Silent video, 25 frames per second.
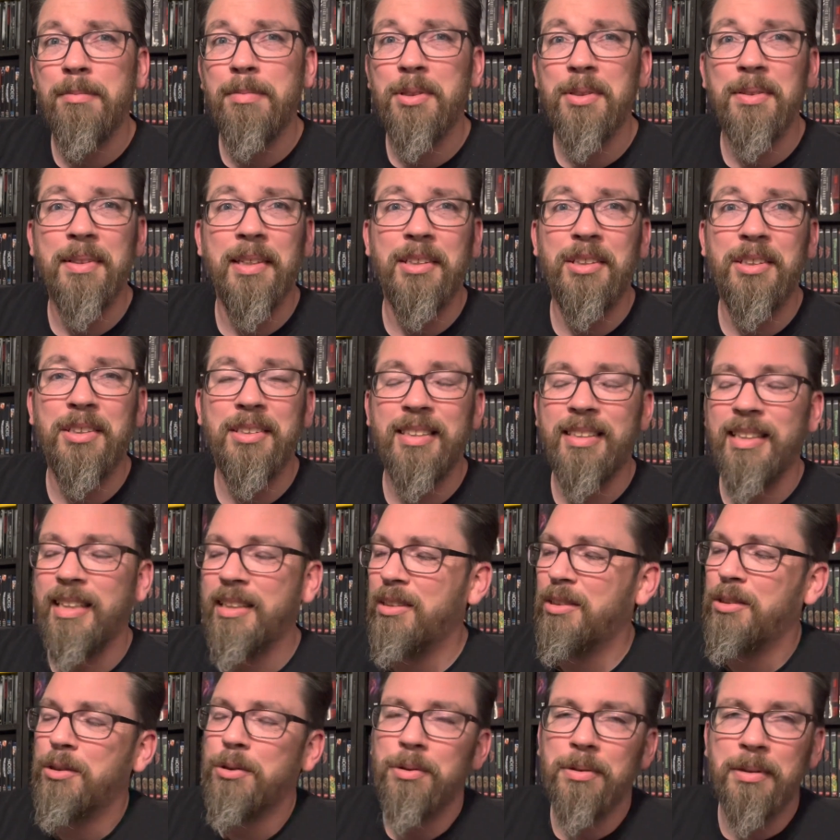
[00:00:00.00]
So they
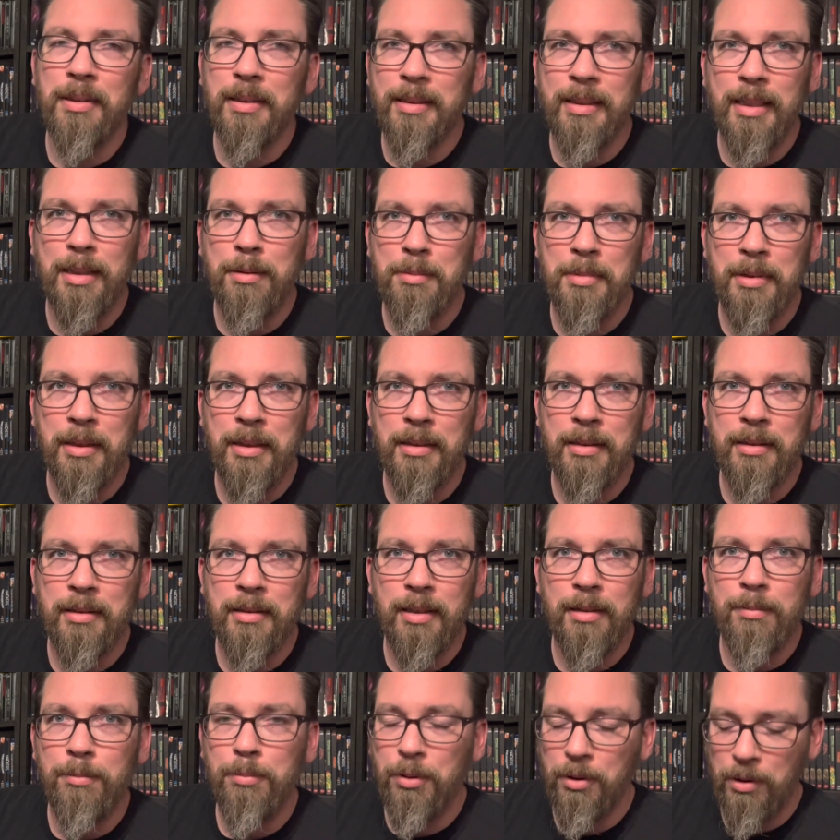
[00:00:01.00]
just used the same
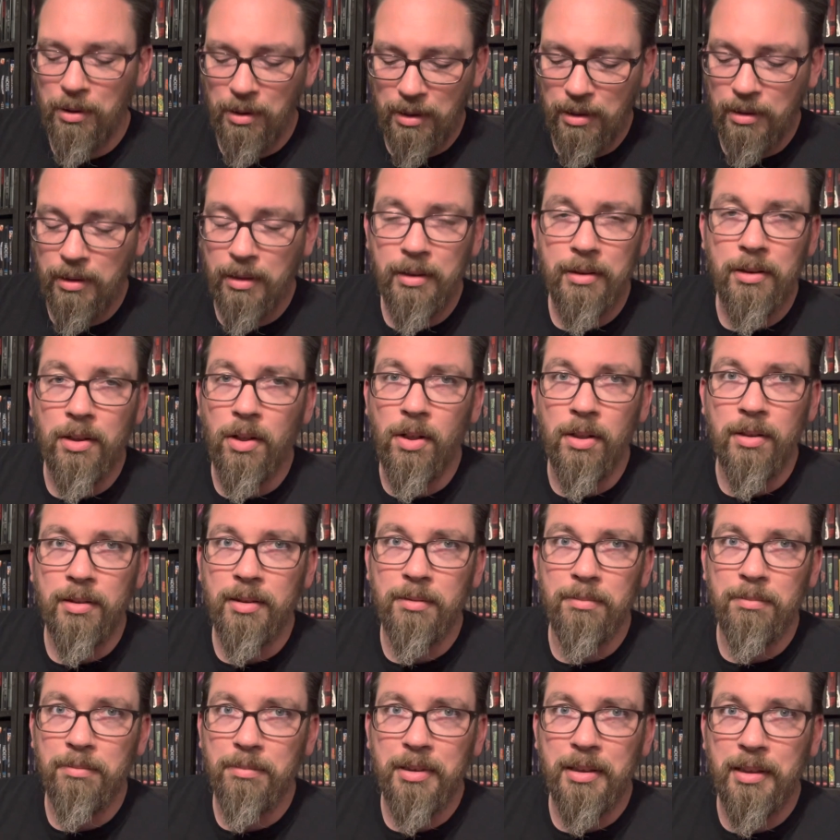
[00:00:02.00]
disc and put it in this
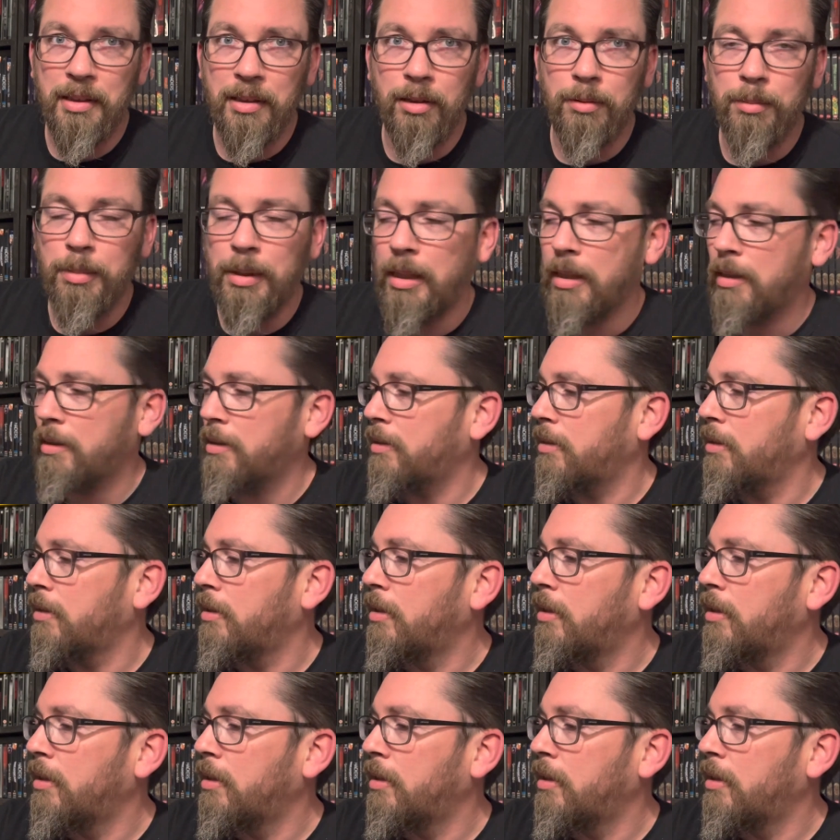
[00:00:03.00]
awesome steel box.